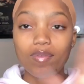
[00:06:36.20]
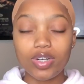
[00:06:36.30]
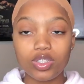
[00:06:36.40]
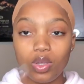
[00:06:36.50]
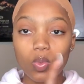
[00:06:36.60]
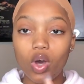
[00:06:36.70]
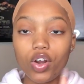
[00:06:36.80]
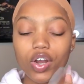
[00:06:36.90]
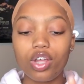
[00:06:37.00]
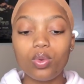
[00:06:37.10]
First you need
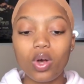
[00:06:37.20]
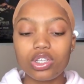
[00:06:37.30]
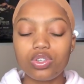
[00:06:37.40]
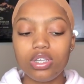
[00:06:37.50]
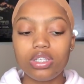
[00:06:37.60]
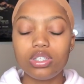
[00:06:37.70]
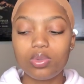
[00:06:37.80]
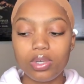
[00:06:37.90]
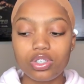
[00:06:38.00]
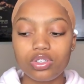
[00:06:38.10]
water, and you also need
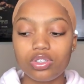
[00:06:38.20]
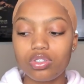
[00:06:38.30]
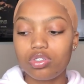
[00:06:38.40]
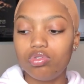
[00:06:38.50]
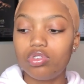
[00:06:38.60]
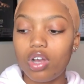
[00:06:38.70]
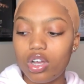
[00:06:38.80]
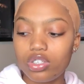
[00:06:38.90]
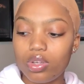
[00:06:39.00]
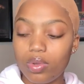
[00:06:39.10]
tweezers. You should
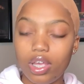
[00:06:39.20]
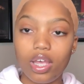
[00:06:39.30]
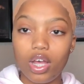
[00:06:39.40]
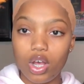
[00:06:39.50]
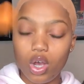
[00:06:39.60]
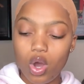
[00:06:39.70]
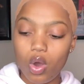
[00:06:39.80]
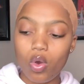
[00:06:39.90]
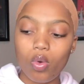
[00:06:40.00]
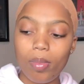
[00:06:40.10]
also get a comb
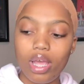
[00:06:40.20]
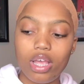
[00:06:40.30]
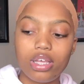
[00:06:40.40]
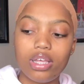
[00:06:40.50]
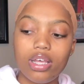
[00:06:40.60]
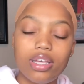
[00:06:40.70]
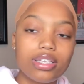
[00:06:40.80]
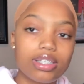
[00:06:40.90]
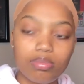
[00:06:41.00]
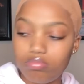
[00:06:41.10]
and
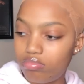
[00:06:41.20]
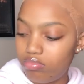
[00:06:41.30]
some